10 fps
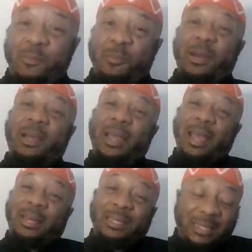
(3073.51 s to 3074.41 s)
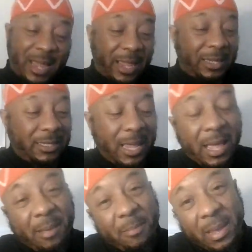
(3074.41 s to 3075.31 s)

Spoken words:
But at the same time,